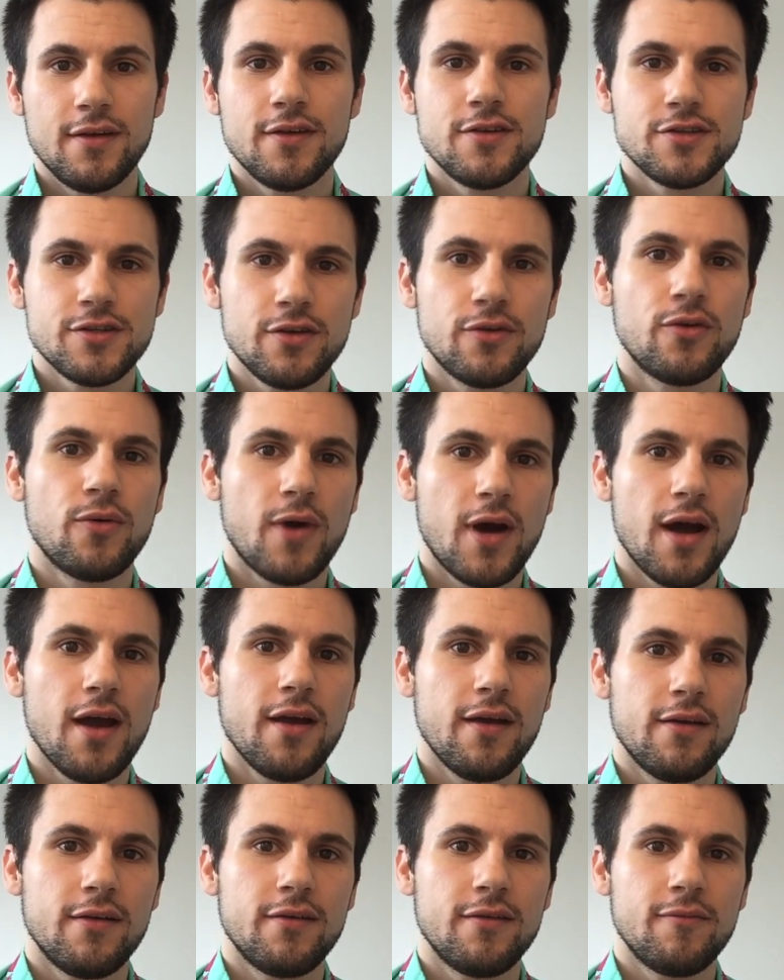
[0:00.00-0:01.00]
So do I.
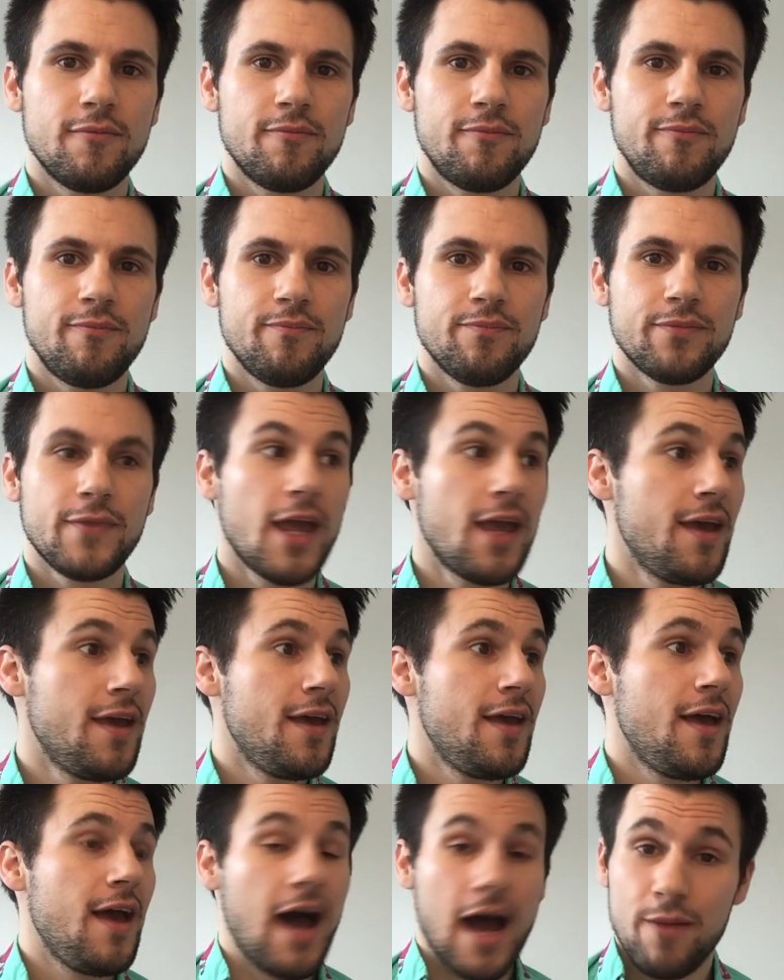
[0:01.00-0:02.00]

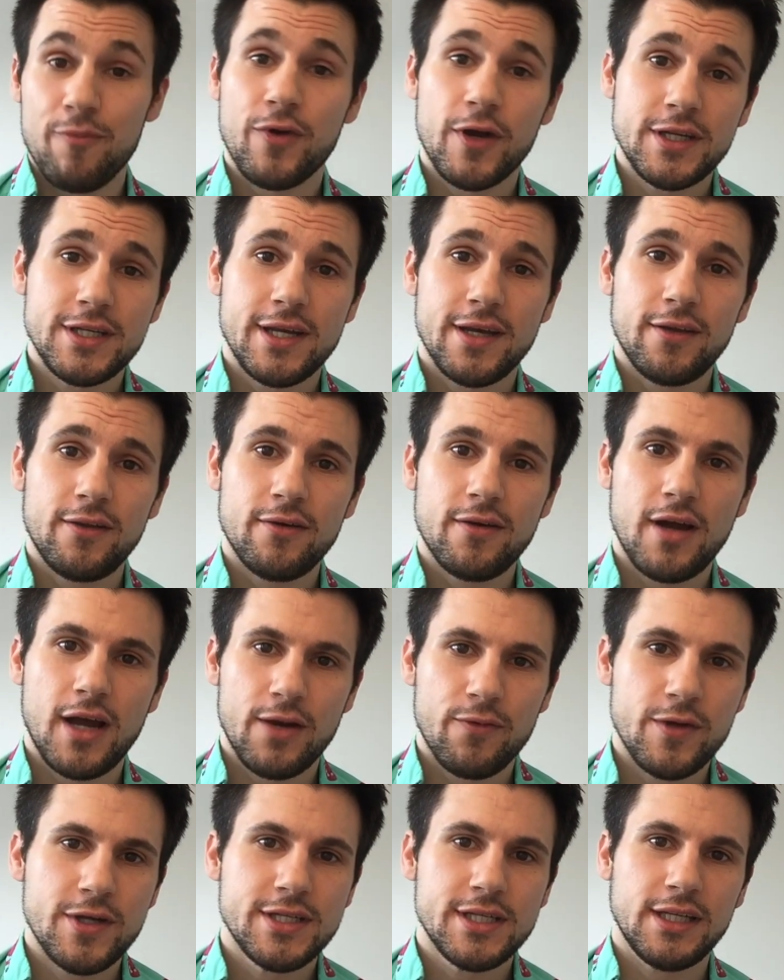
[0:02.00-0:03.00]
I'm Brett Taylor. I
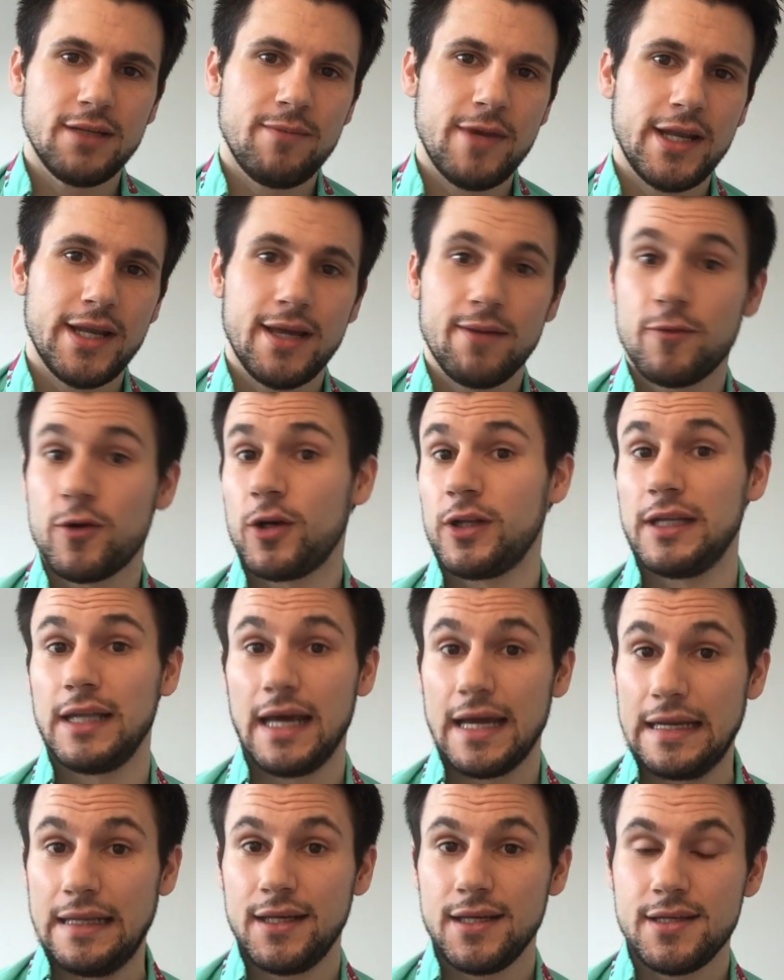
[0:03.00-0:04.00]
recently made a game called
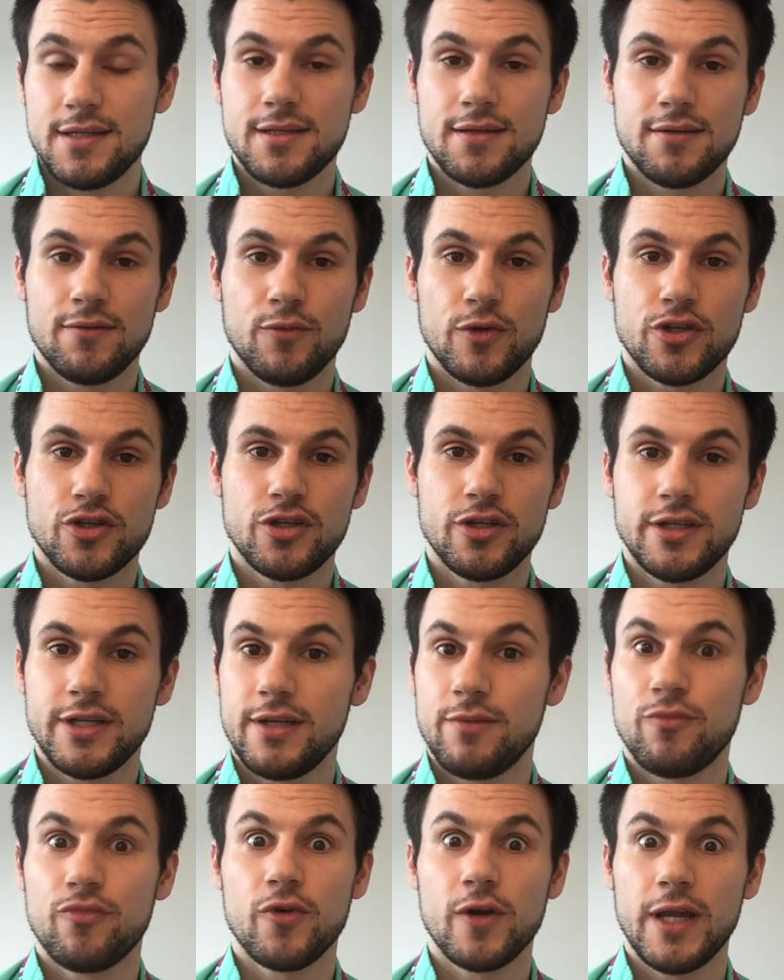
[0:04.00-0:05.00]
Linelight, which
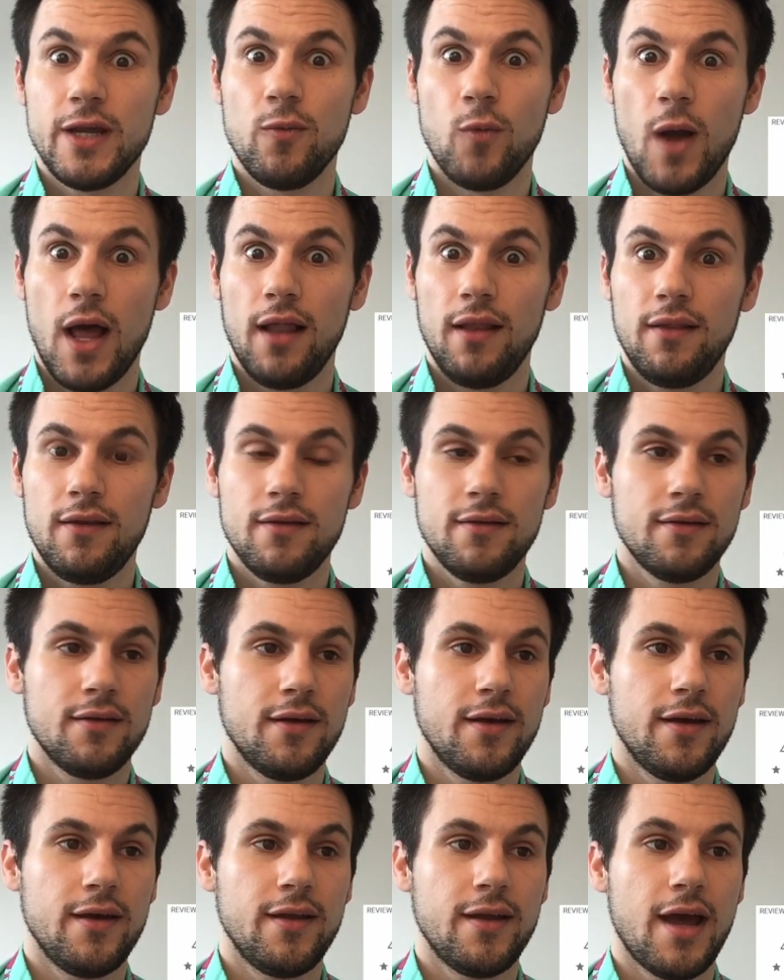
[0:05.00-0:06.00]
did pretty well,
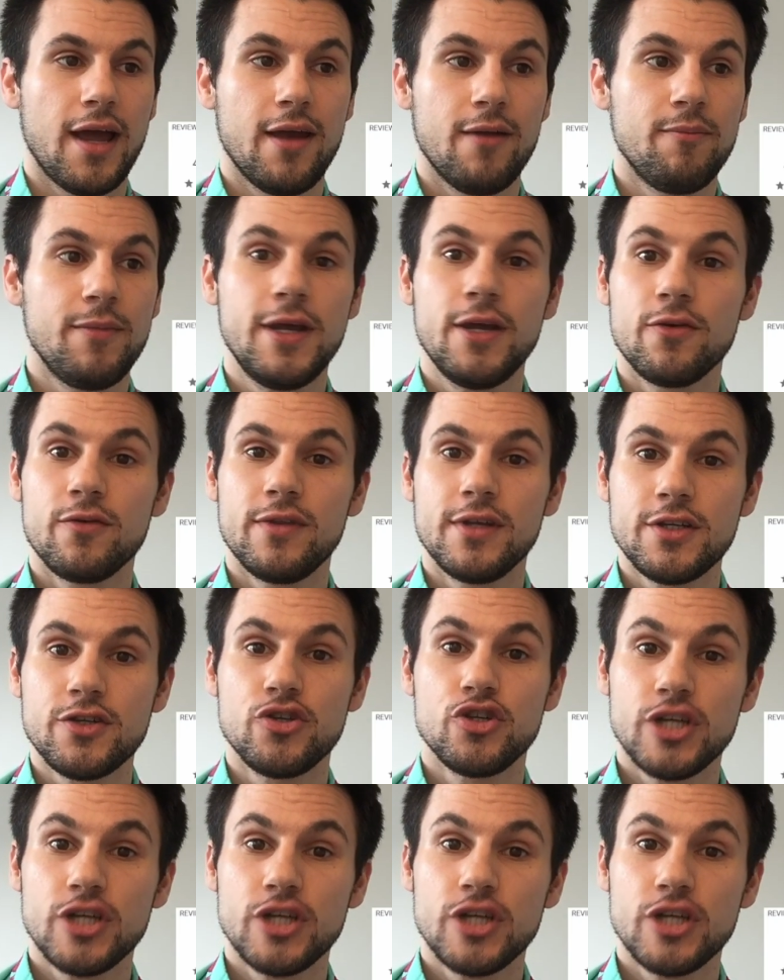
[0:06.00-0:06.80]
and I am here this